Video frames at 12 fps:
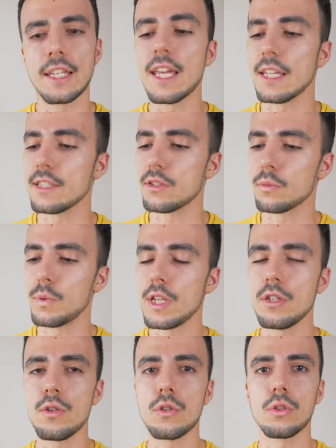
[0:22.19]
thing is
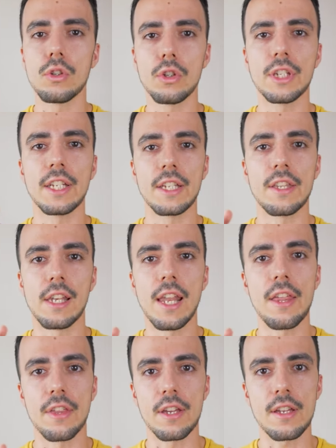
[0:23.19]
when you're looking at the
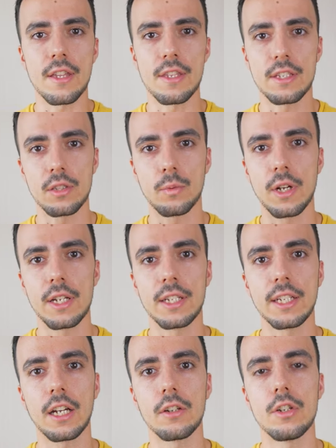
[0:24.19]
leather, and this is why I'd
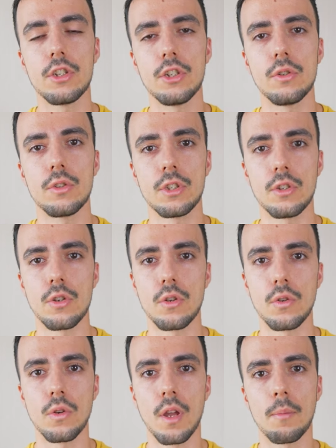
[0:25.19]
encourage you
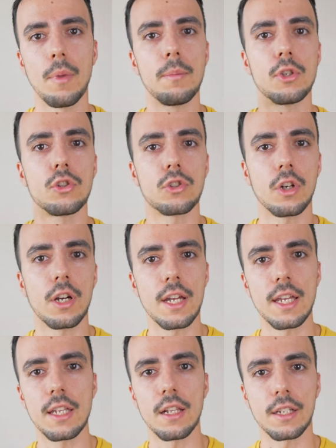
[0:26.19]
to maybe
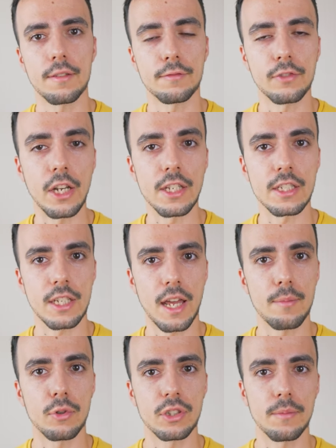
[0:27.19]
try like a friend's
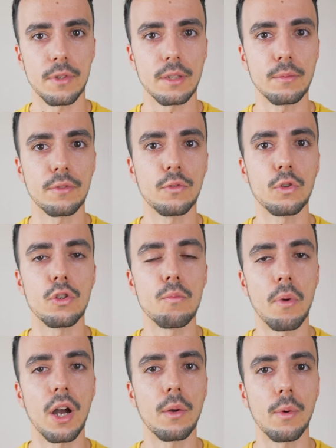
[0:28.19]
tab or something before you
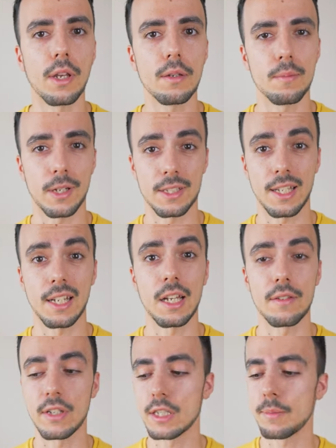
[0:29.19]
buy one because they're
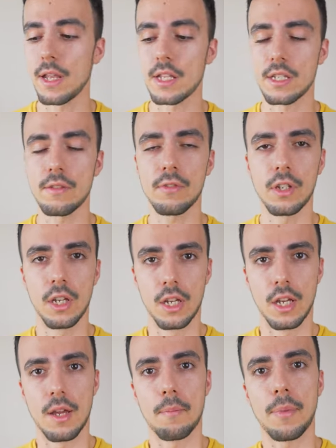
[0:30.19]
kind of expensive
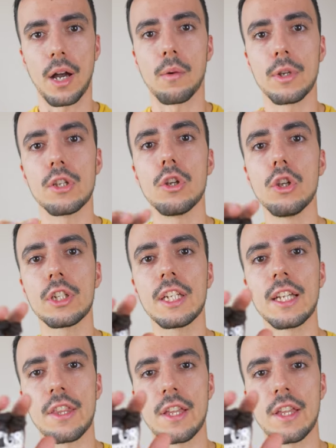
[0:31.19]
but when you're looking